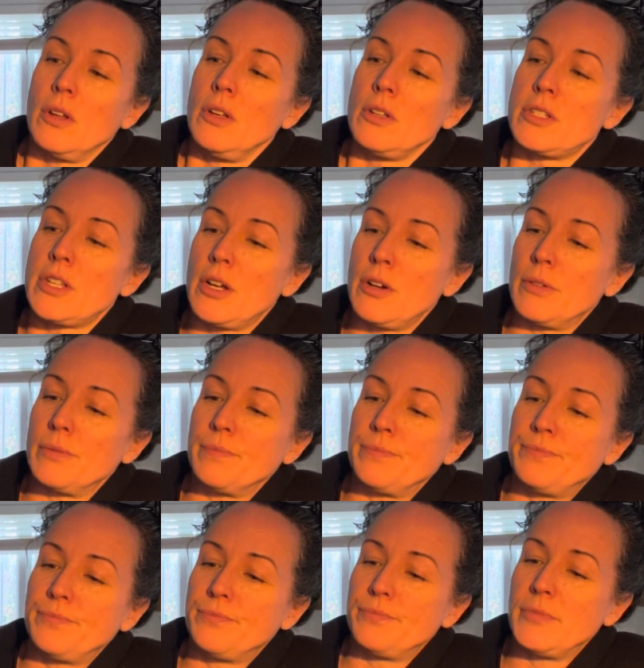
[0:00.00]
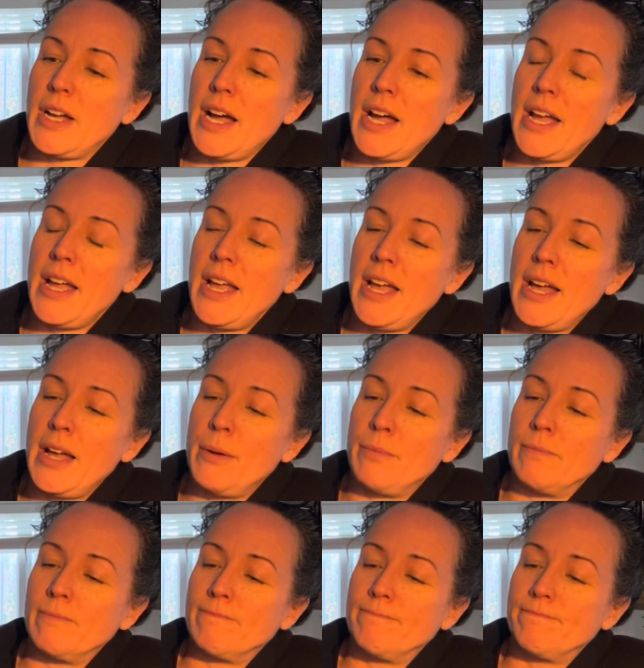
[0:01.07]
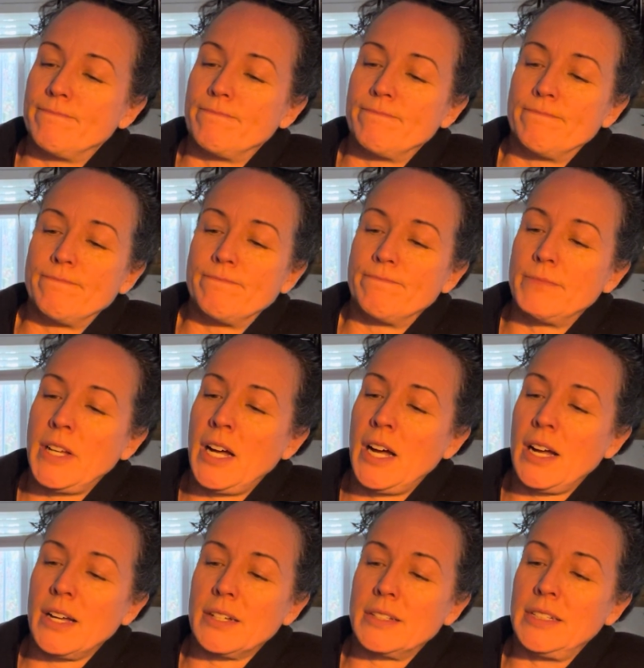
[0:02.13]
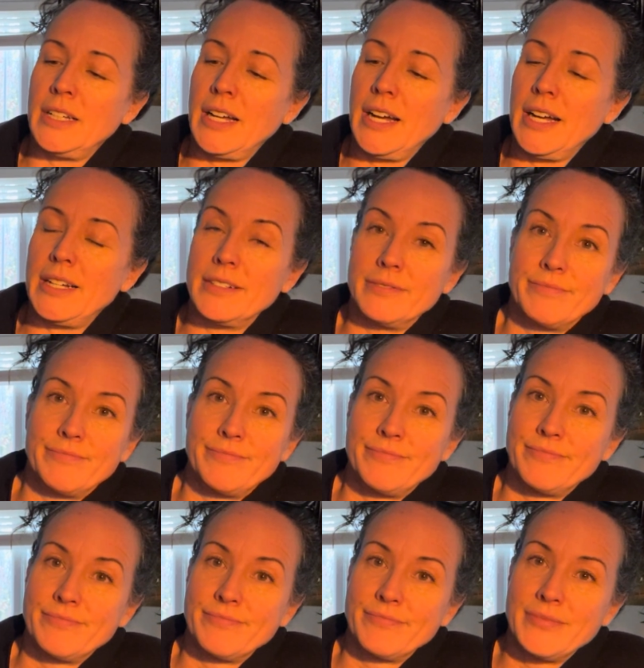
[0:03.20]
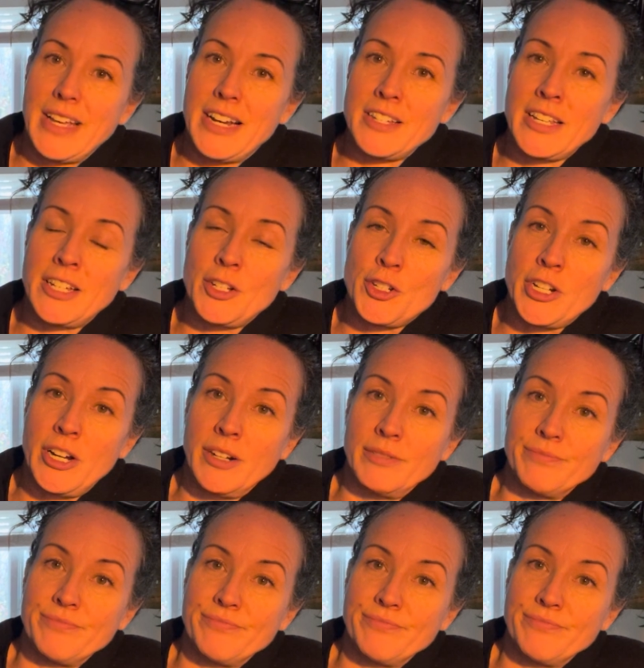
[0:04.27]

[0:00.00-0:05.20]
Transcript: So I am, oh God, I just had to share.